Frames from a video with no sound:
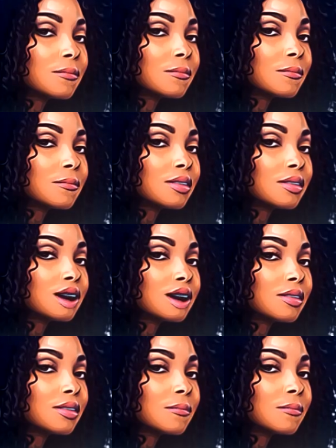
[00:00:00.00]
So she
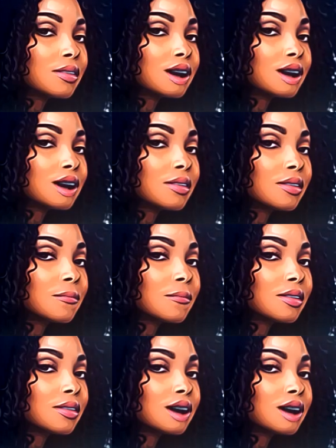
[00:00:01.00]
comes stomping in with her
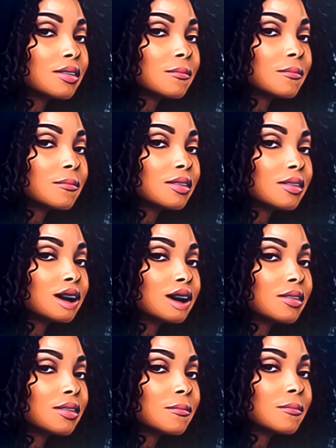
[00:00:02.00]
negative energy.
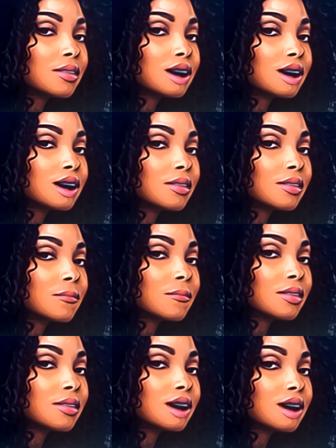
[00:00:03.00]
And so she
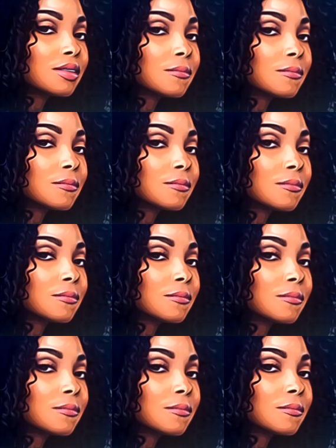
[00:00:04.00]
sits down. So
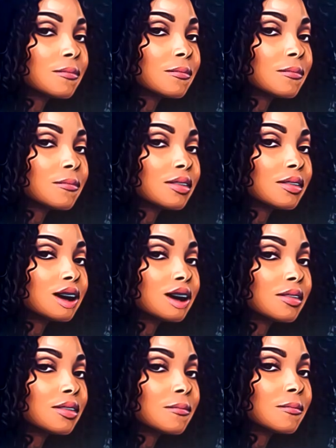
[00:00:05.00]
he starts to read his
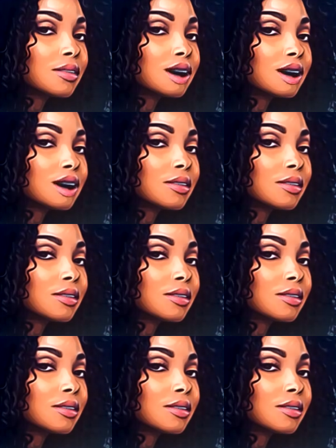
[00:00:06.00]
letter, right?